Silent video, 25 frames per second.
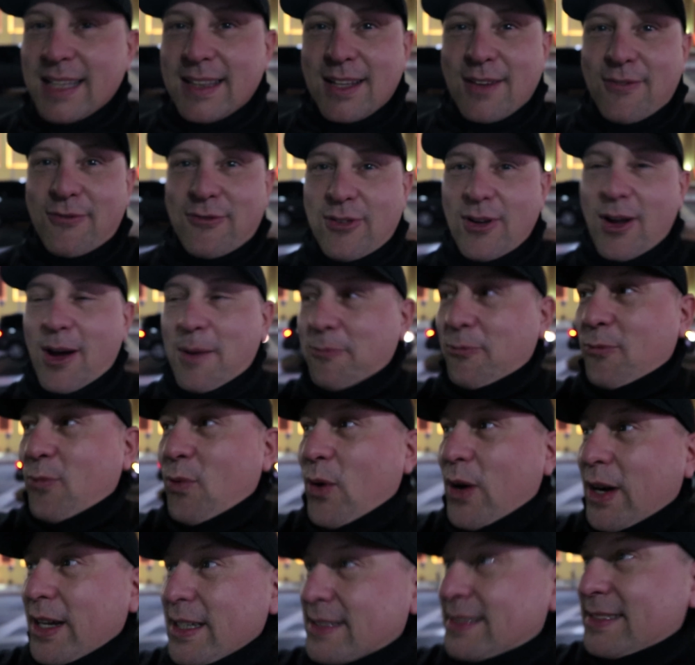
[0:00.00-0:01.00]
the flop
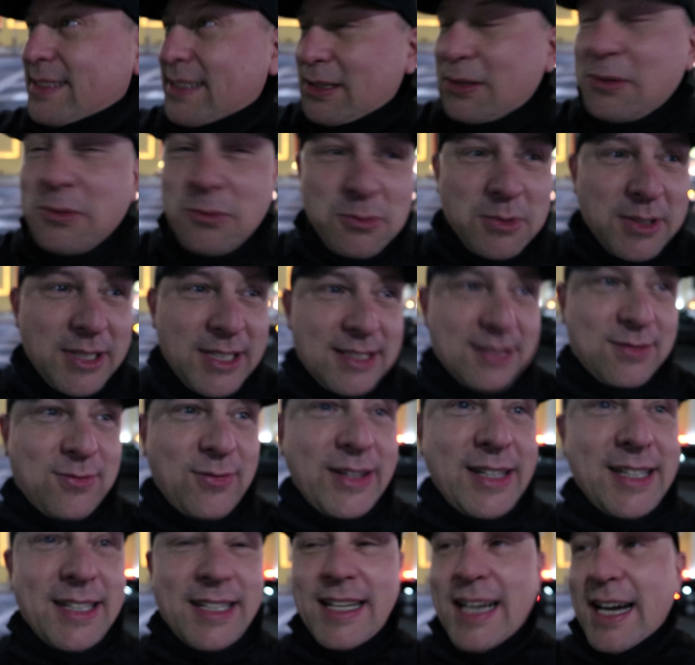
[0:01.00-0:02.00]
was,
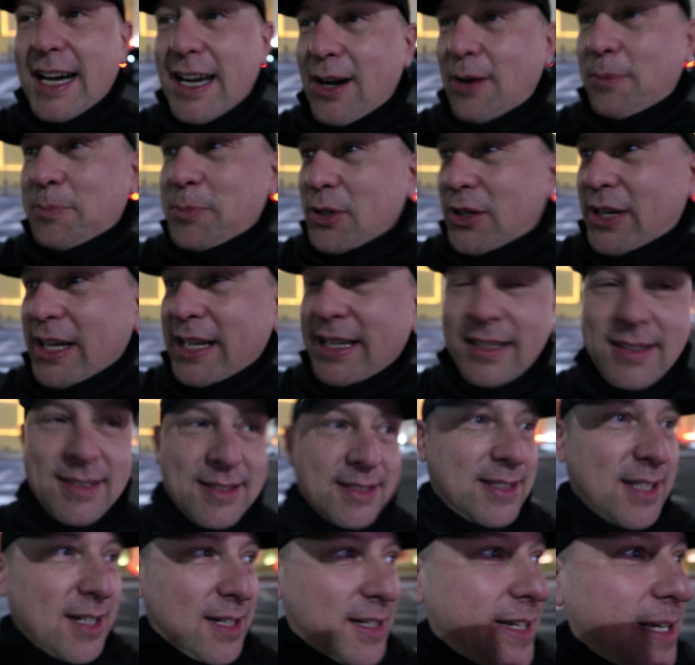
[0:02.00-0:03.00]
it's windy, I hope you can
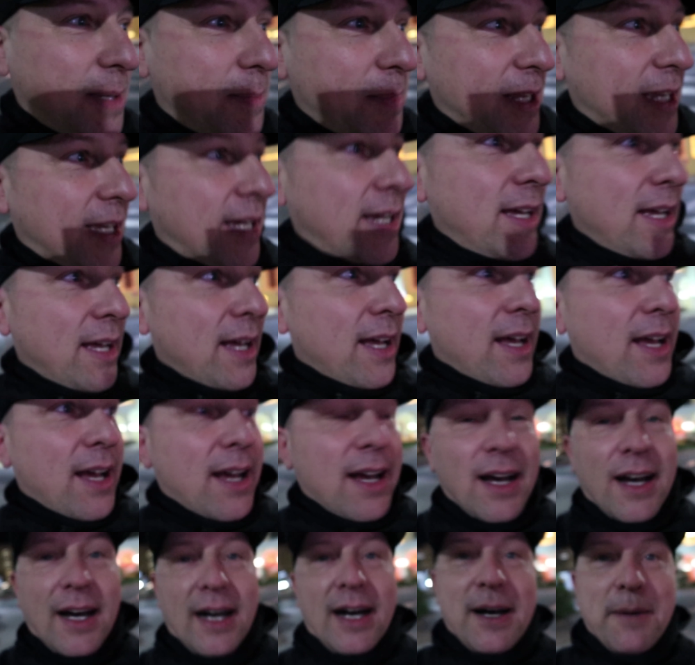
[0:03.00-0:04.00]
still hear me.
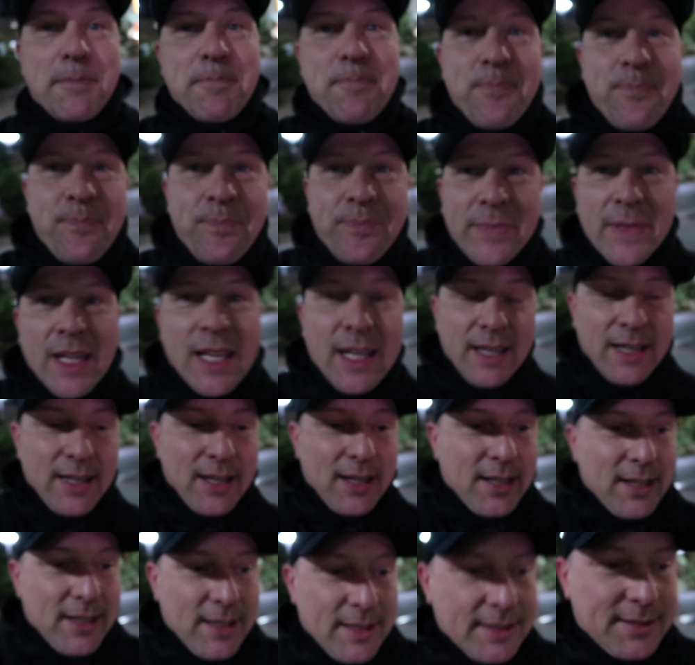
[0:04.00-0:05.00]

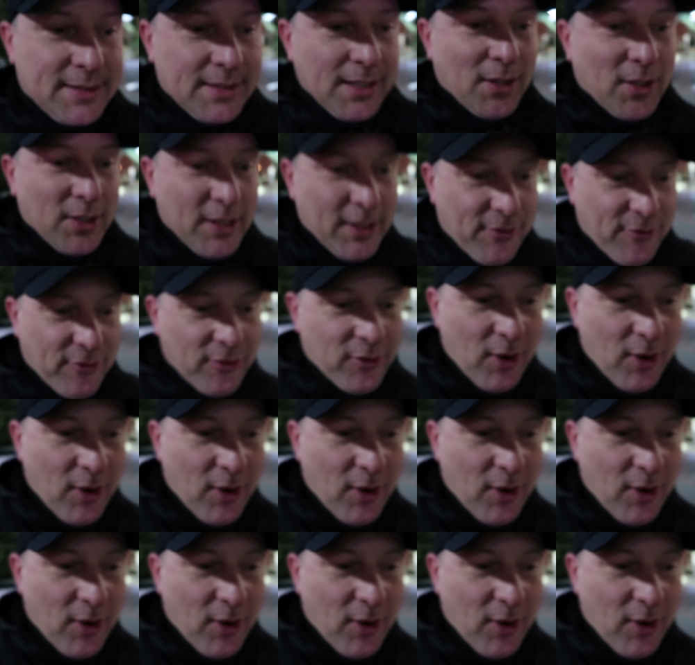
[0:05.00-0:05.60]
Um, so the